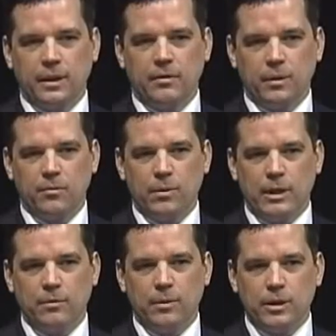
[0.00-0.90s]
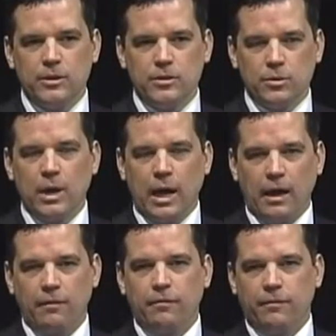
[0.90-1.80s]
again, we do
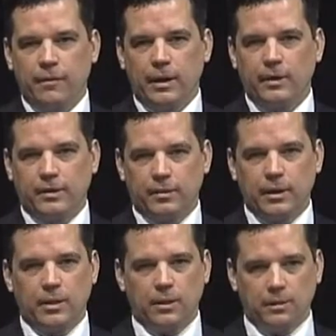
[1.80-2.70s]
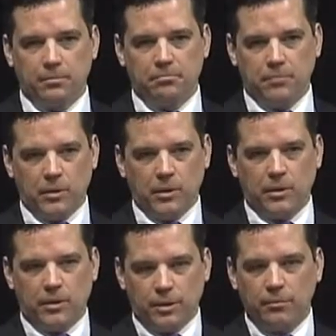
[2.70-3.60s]
have certainly
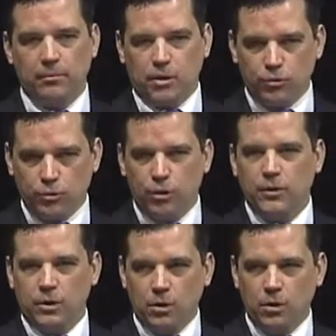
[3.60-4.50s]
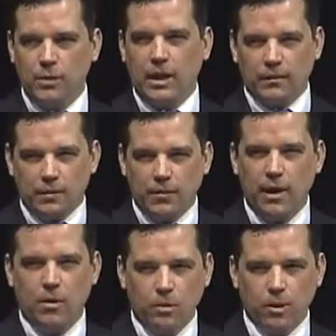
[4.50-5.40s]
some control at the local level of
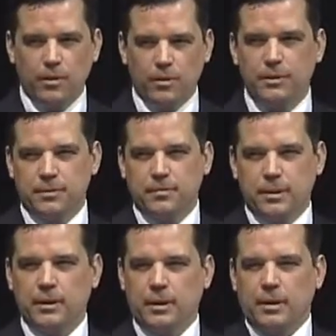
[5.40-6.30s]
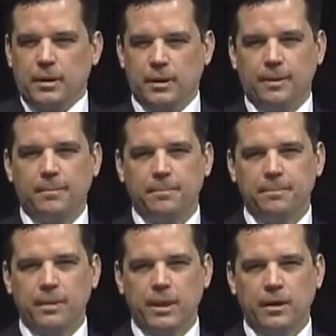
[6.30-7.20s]
how we're going to be
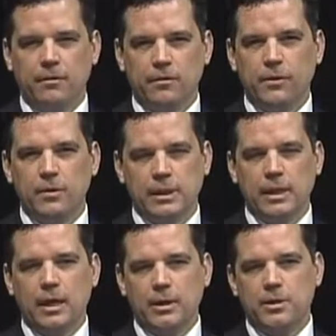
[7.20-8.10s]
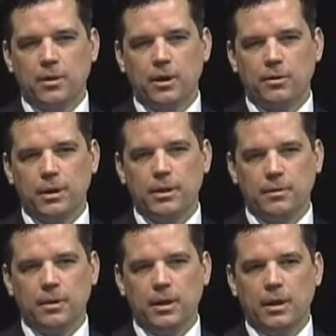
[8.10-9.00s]
kind of infusing that into our
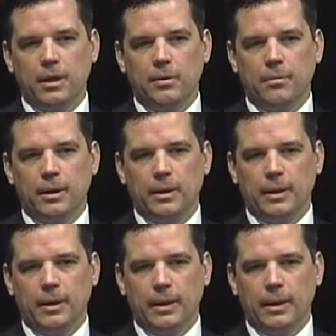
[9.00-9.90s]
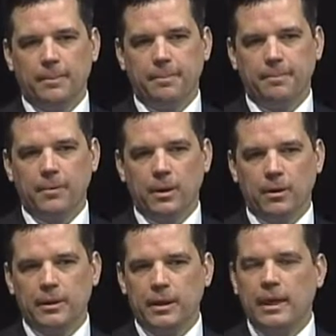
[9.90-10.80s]
curriculum. But on
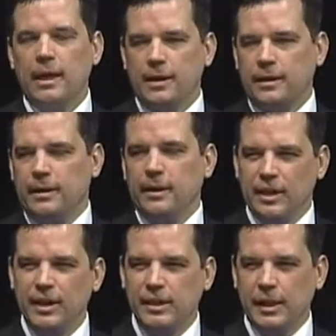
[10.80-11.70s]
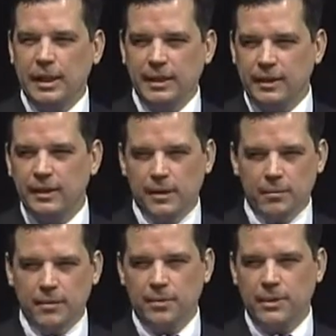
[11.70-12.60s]
the ELA side, I think some
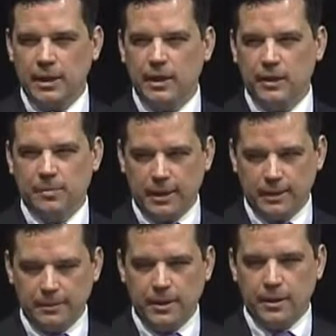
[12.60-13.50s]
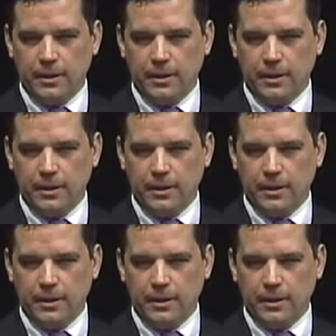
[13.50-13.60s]
of the debate has been